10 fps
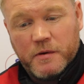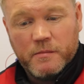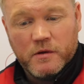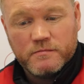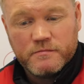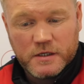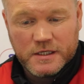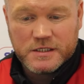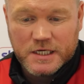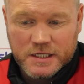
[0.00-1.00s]
people
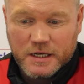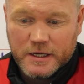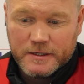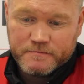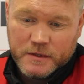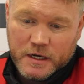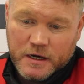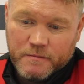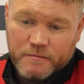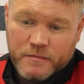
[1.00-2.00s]
consistently,
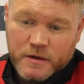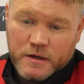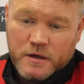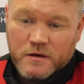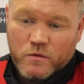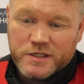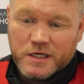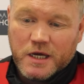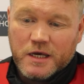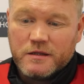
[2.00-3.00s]
which
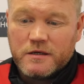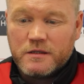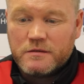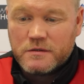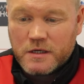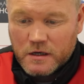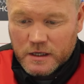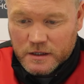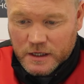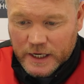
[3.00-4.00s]
again
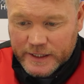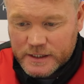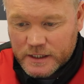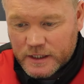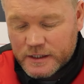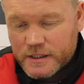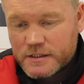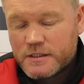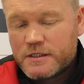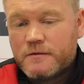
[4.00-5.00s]
can lead to
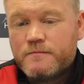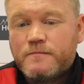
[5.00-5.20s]
inconsistency.